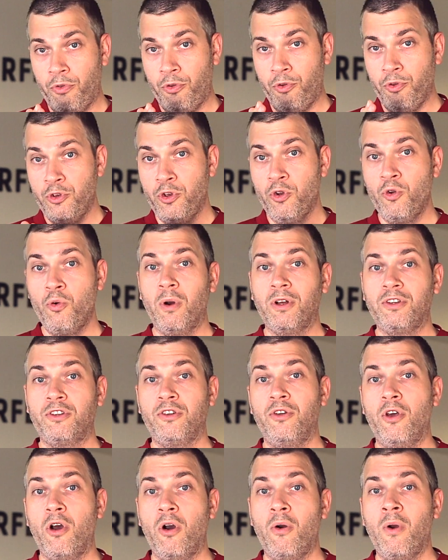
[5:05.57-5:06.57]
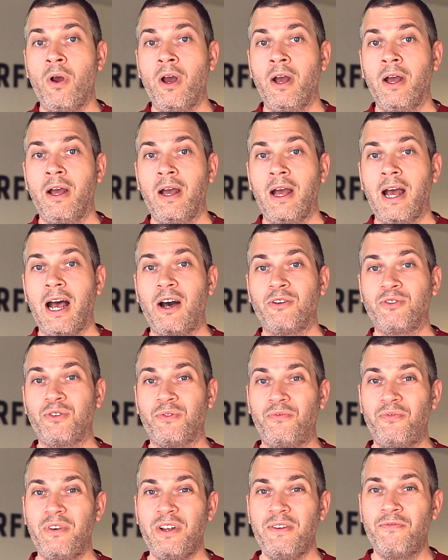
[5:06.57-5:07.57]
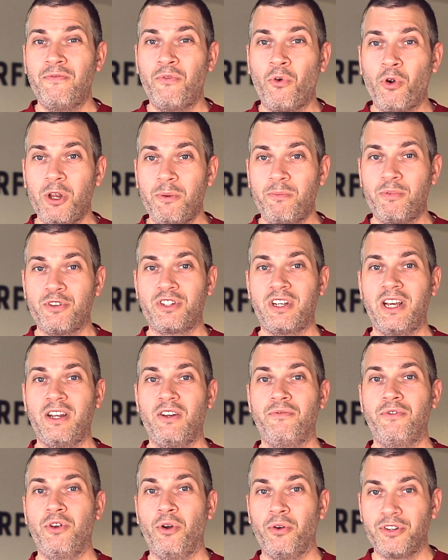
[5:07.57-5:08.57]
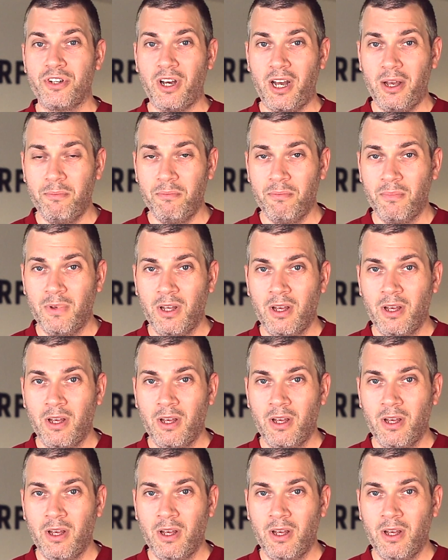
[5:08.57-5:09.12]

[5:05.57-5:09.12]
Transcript: Do you want to know how to free 40% of your time?